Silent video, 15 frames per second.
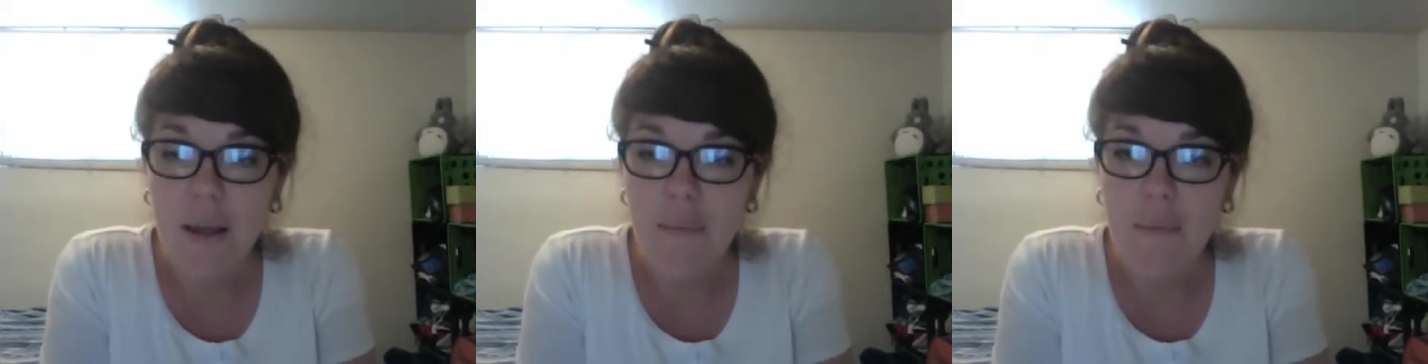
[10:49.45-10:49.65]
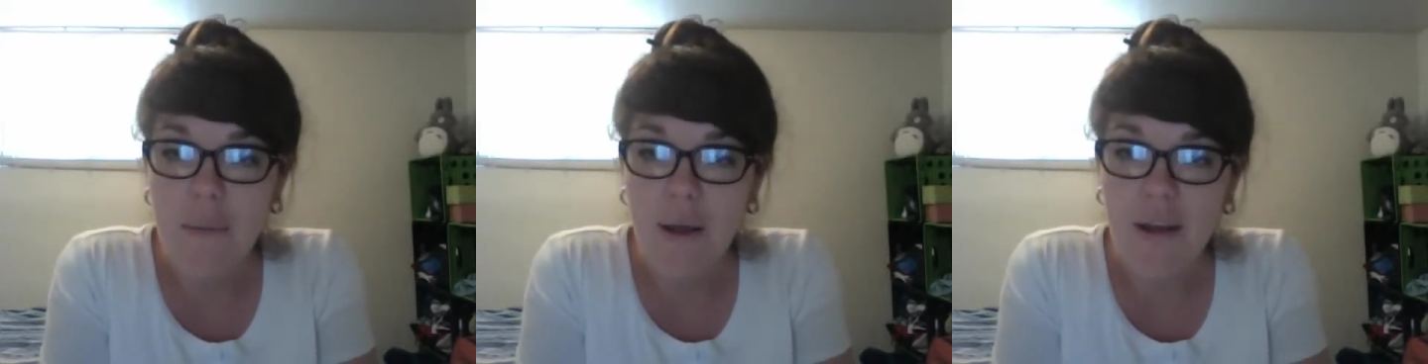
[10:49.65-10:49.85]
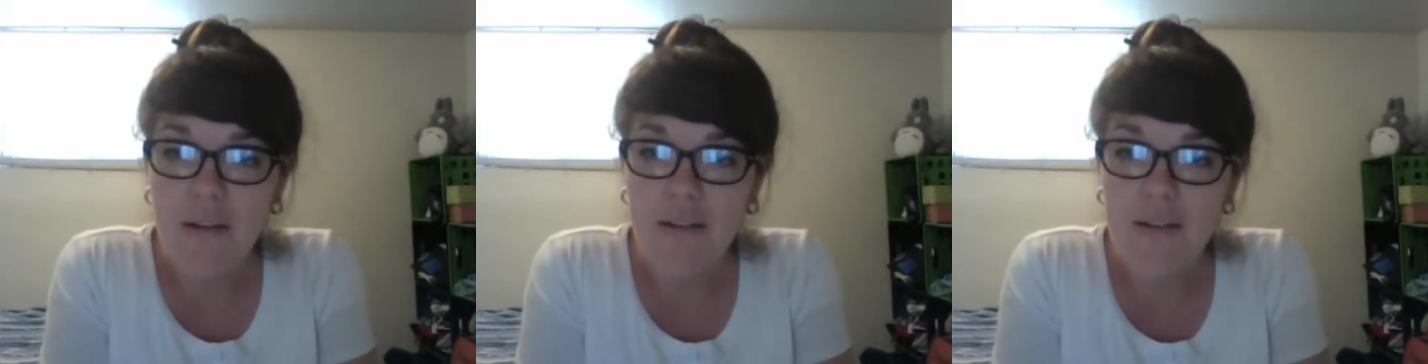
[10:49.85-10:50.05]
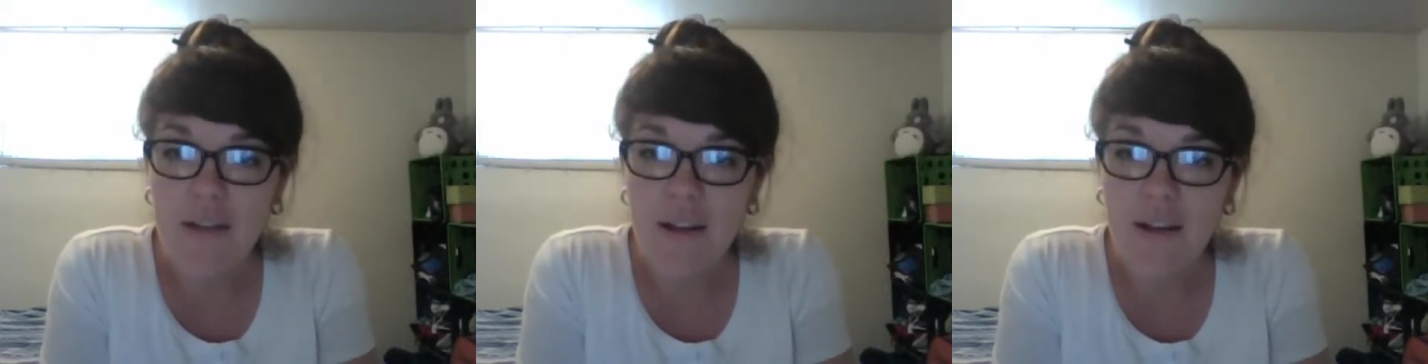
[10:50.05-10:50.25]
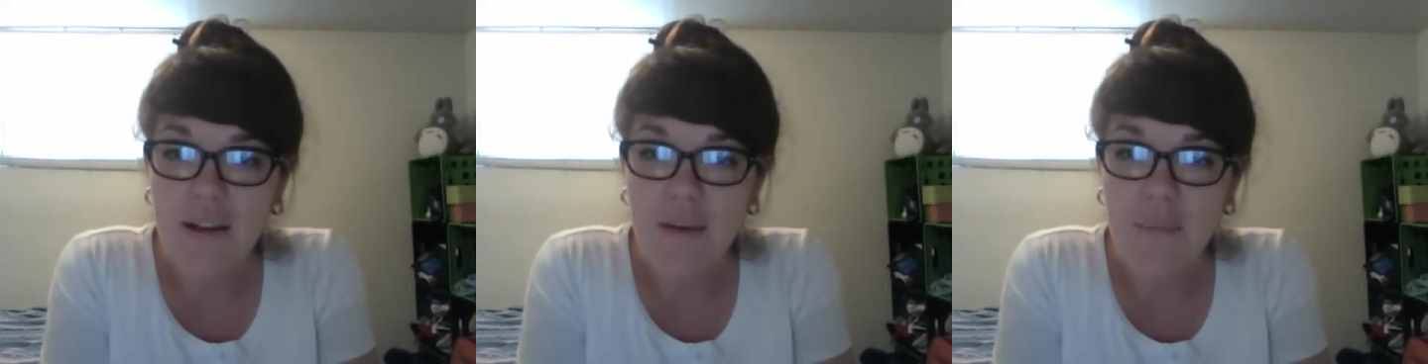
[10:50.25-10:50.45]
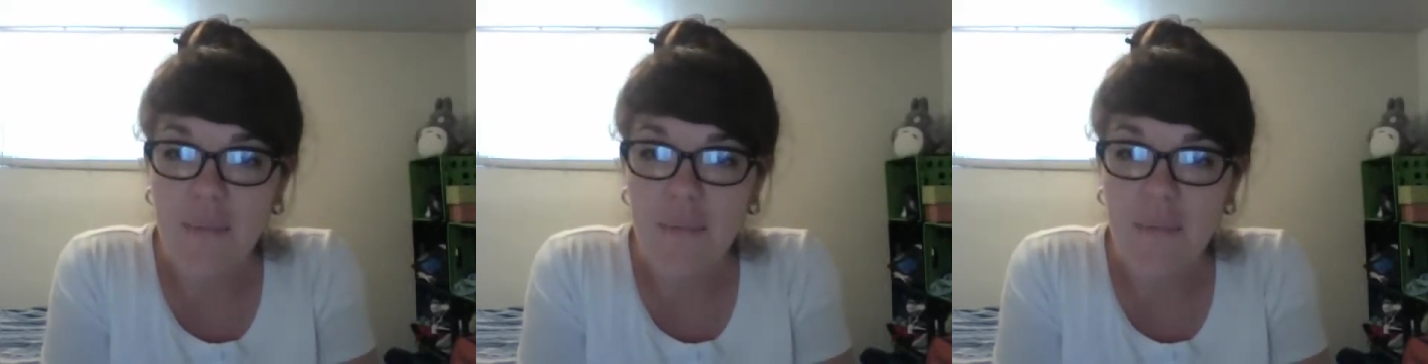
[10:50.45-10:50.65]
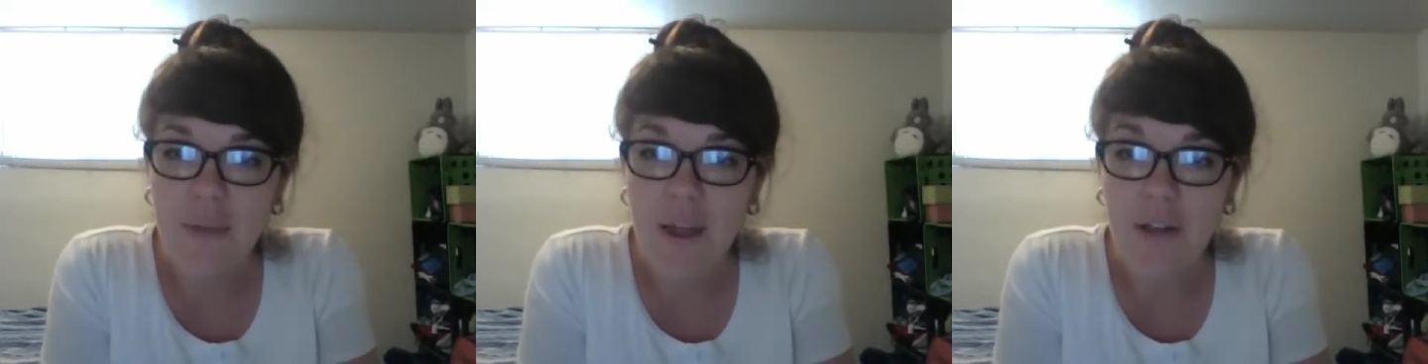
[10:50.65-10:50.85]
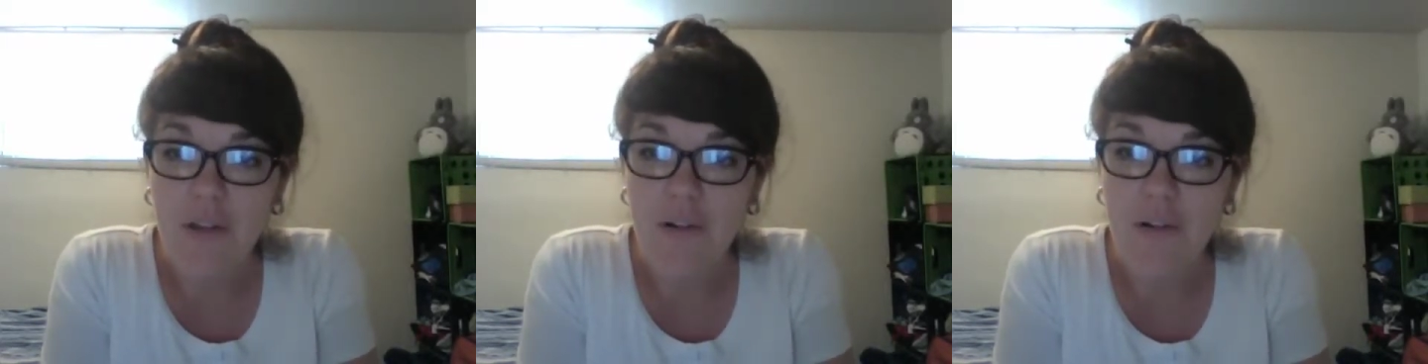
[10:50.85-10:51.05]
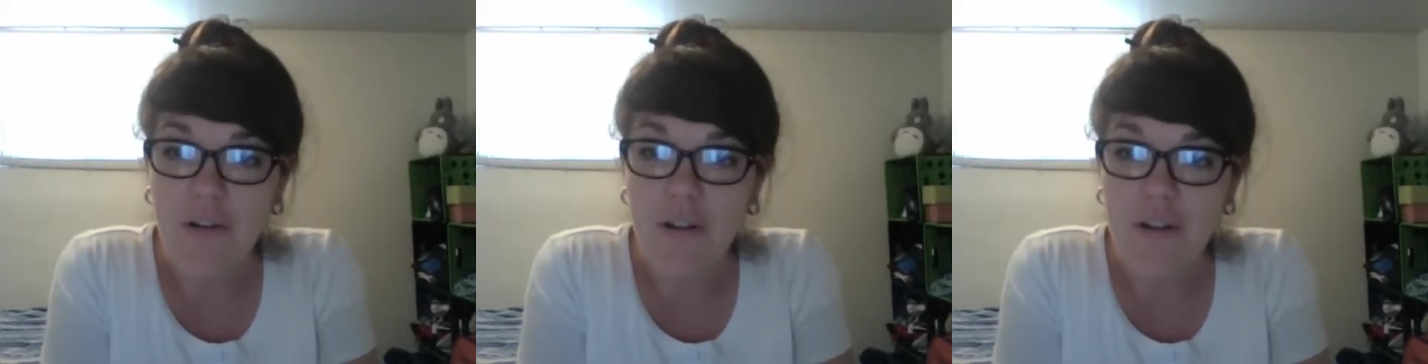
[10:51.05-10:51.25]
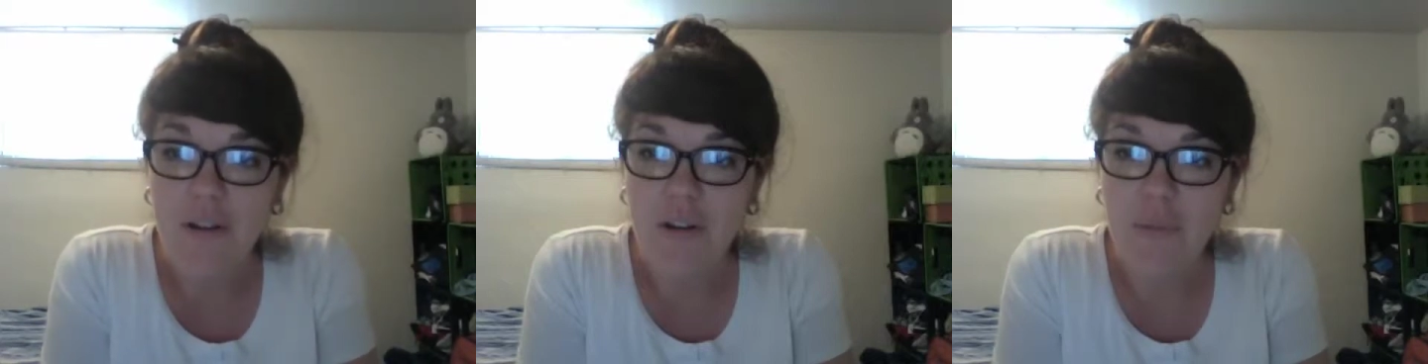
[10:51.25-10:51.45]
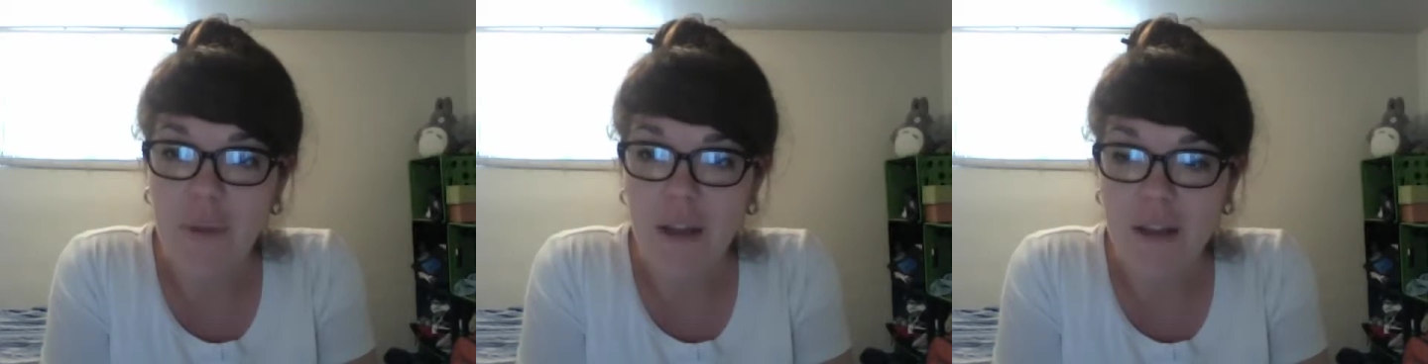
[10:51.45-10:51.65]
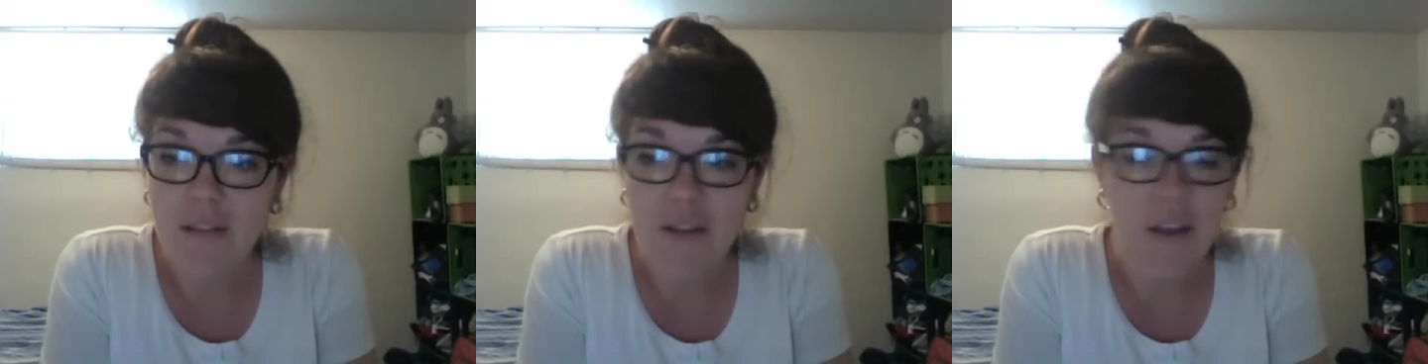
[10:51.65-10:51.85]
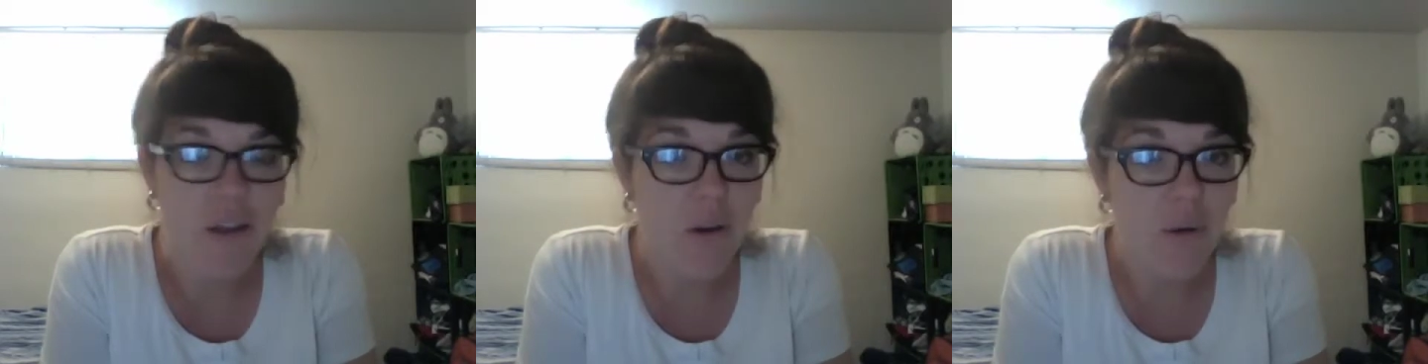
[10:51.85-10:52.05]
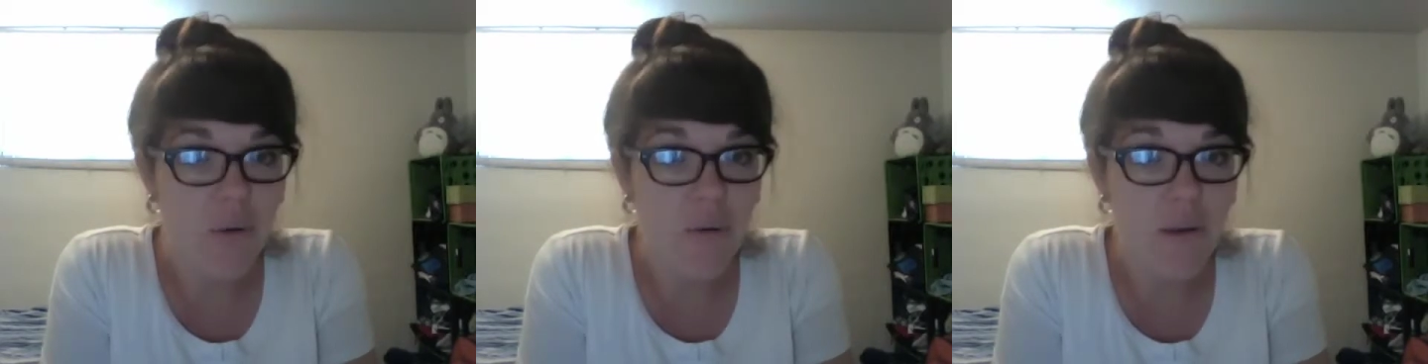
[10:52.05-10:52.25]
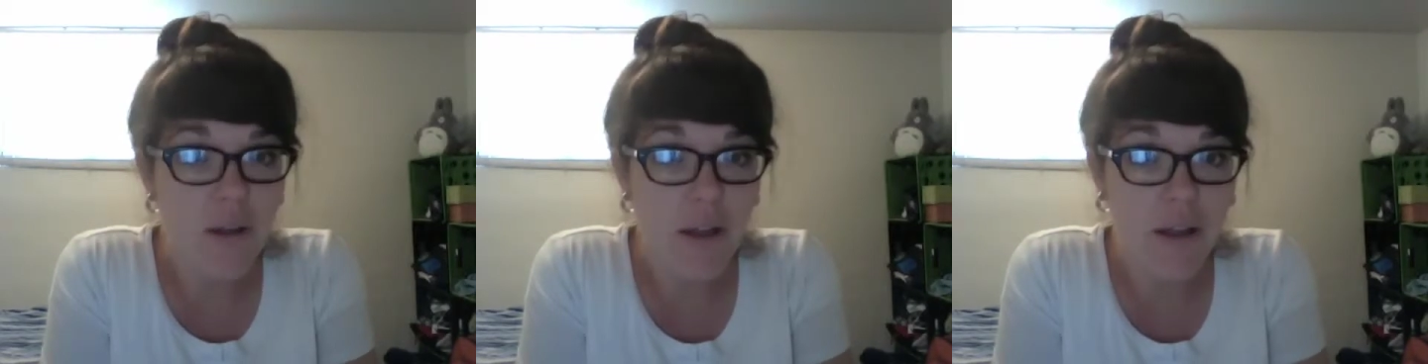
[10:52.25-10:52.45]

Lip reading: but I learn a little bit as I go.